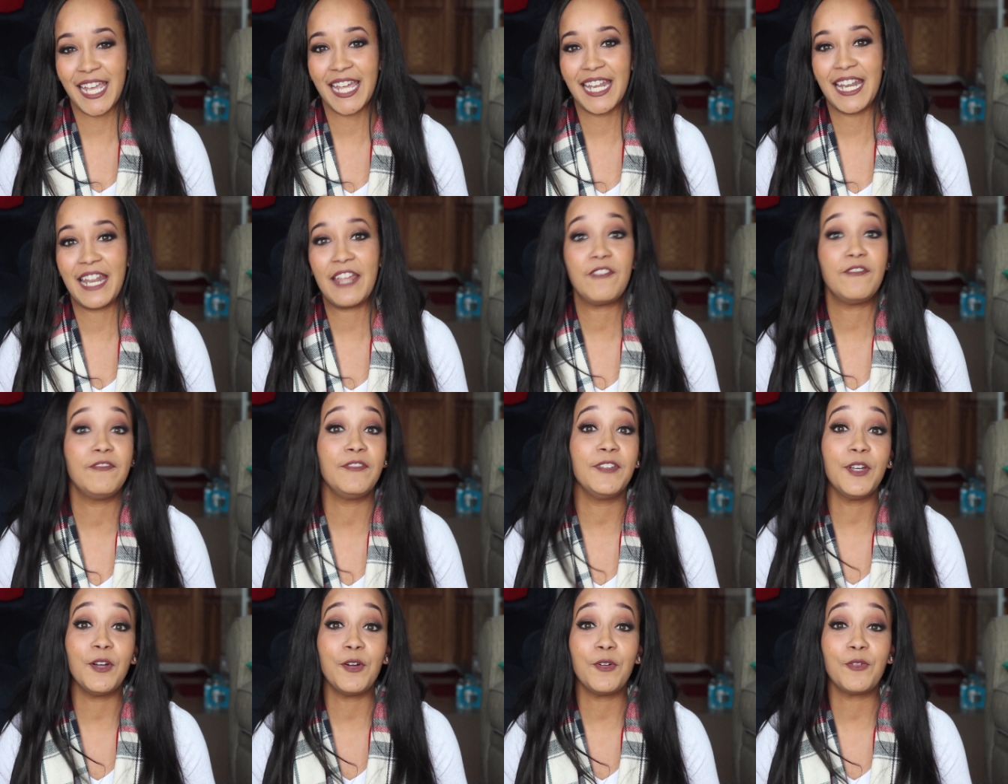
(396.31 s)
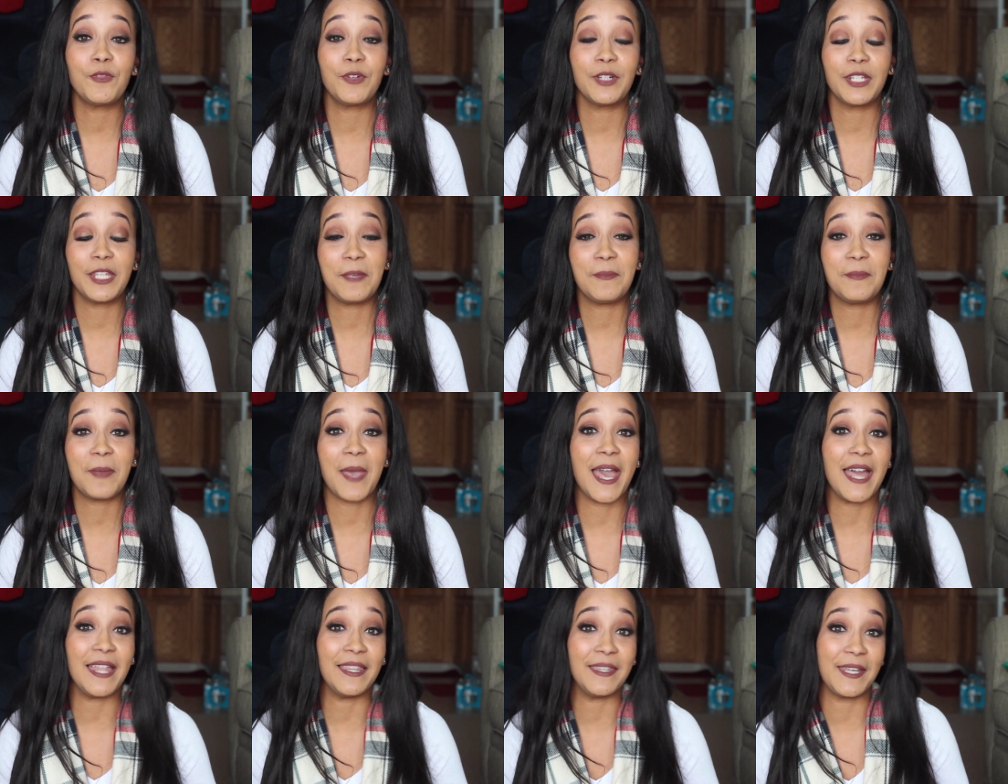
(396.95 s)
and I feel really
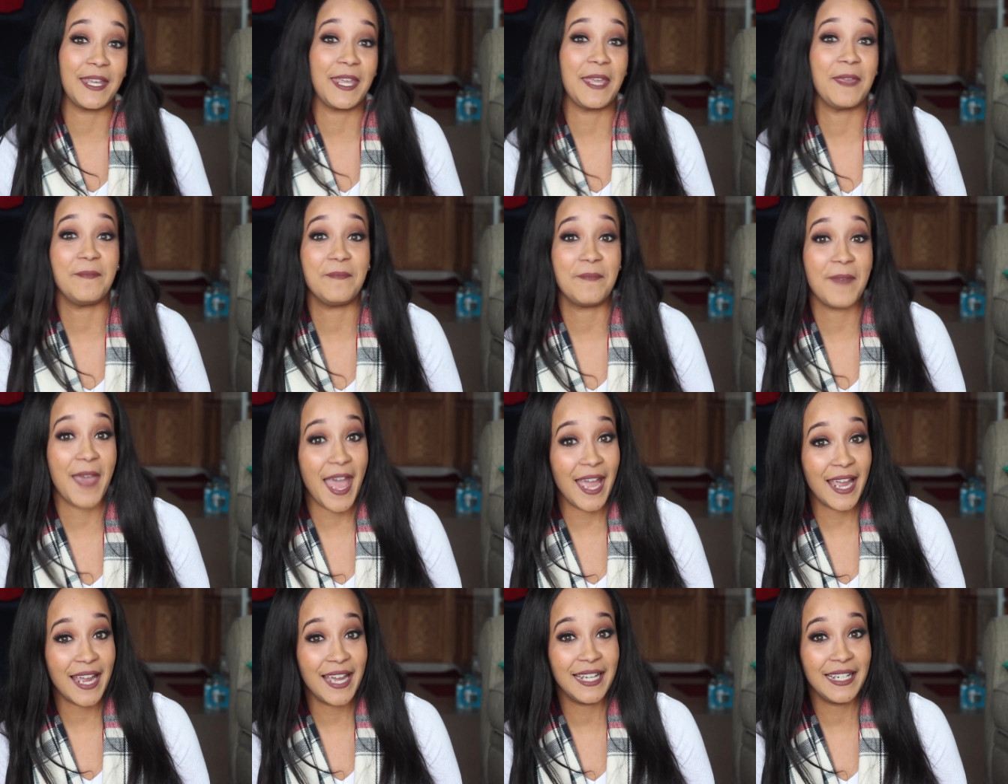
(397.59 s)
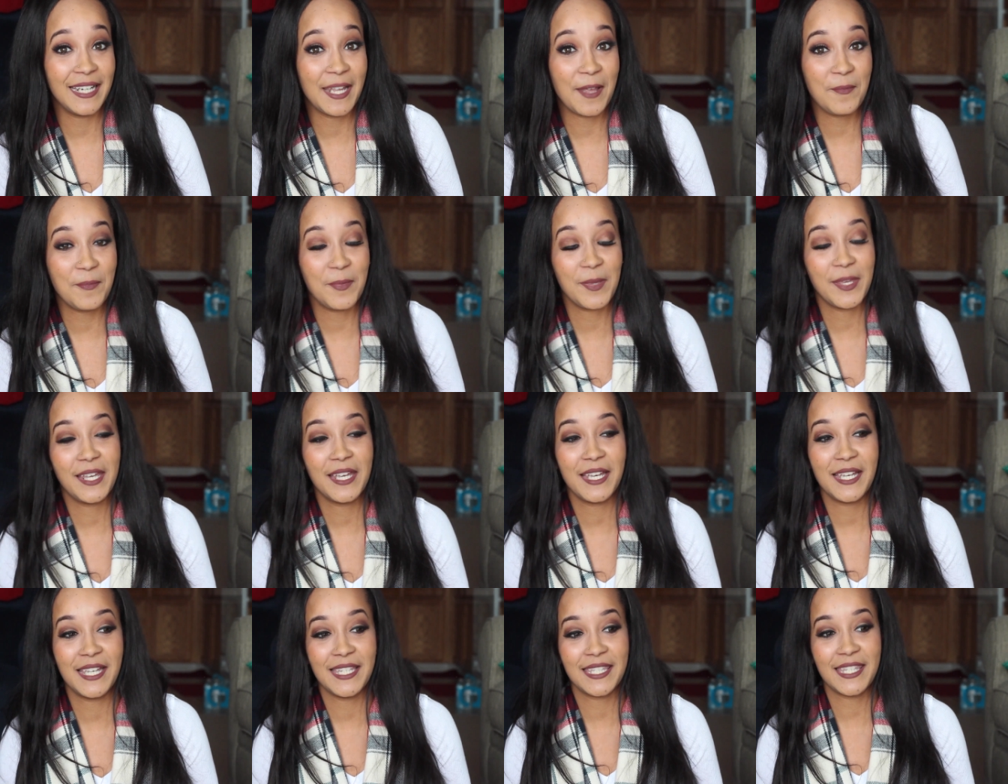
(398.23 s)
bad looking back on it,
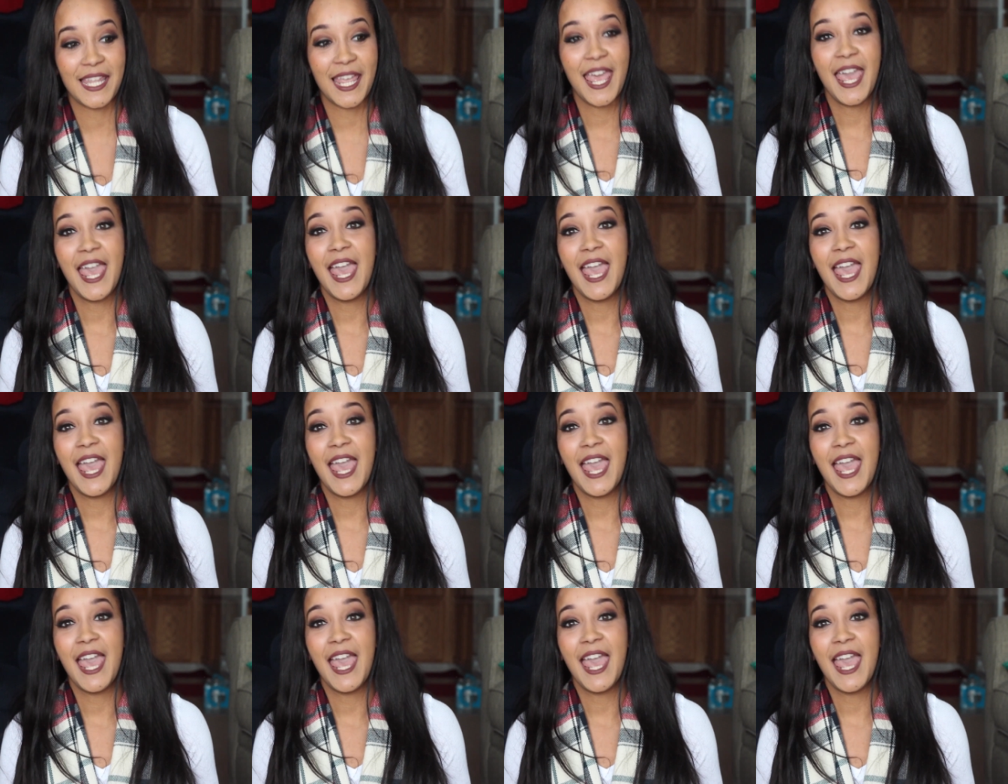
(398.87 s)
because